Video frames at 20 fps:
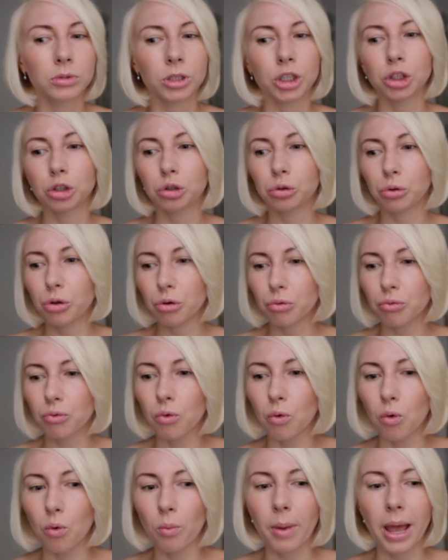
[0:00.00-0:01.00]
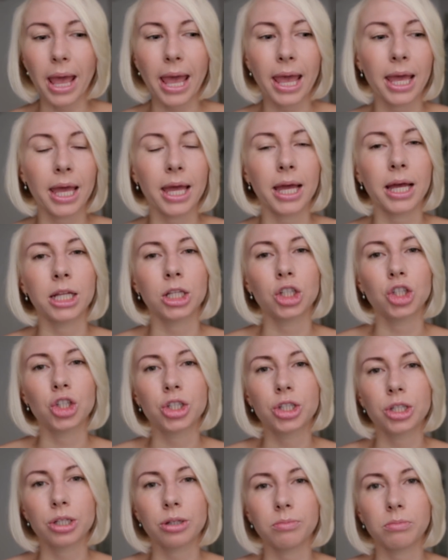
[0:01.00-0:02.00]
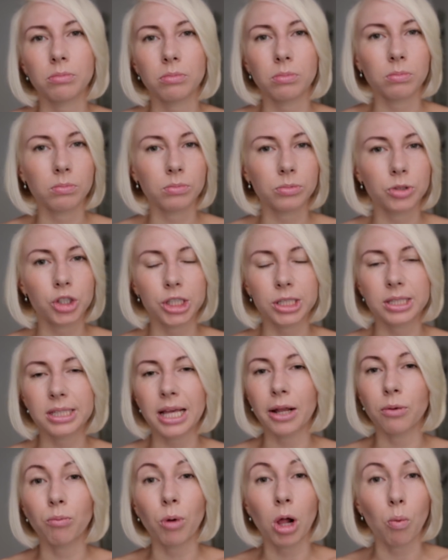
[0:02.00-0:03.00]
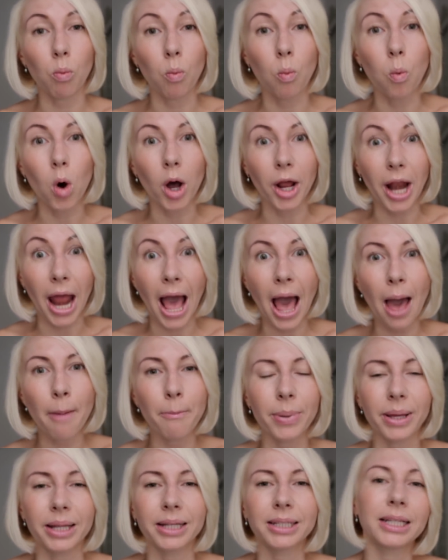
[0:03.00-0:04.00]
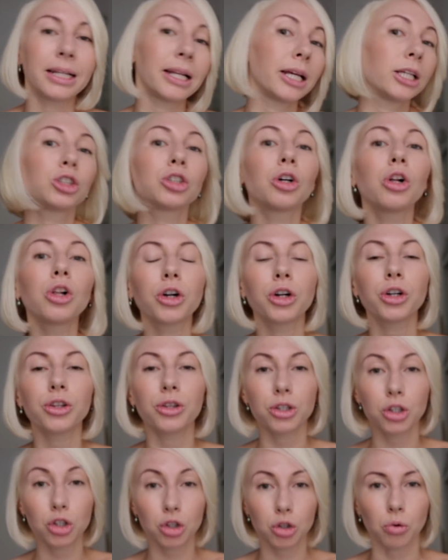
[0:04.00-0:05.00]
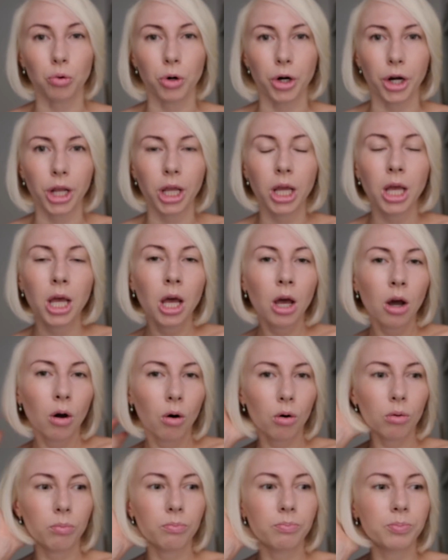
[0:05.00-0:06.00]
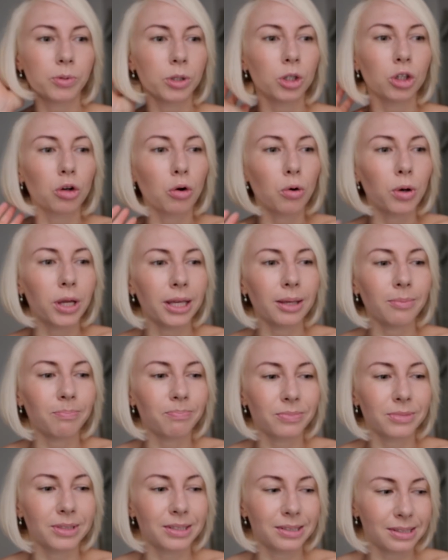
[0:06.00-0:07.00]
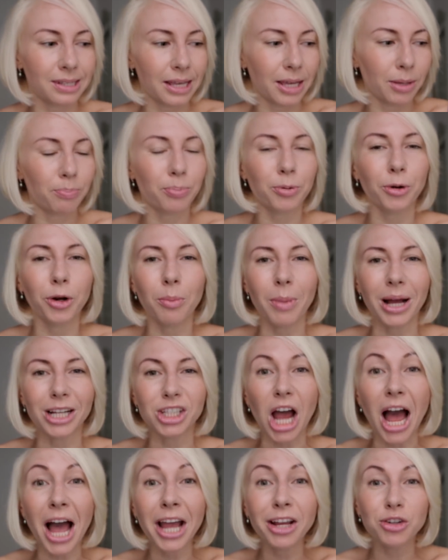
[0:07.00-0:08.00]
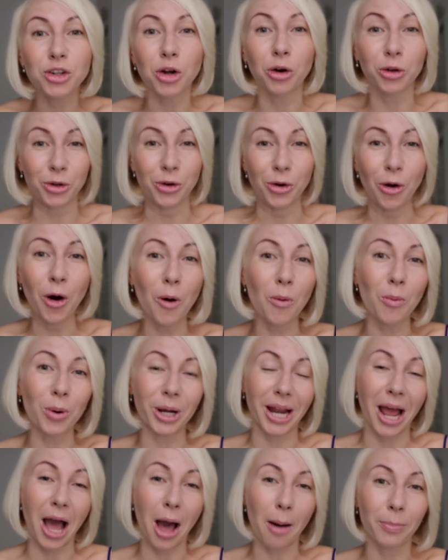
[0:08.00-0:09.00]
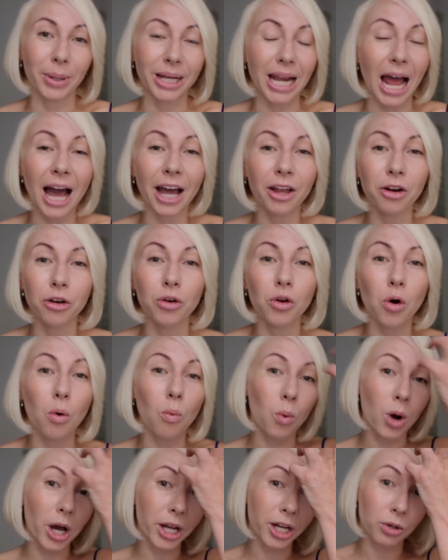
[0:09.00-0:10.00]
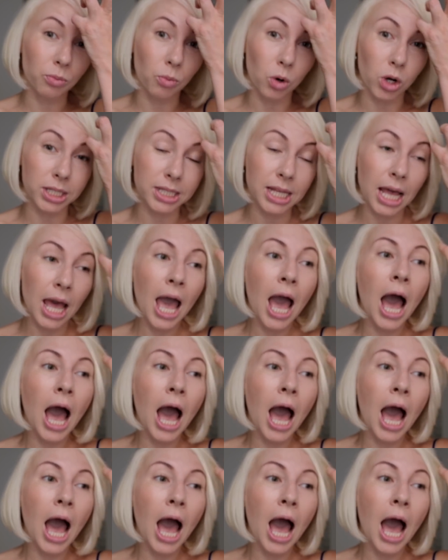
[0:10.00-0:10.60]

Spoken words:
into the room, and she said, well, what happened? And I told her the story, you know, saying pretty much, I don't know what happened. I don't know what it was.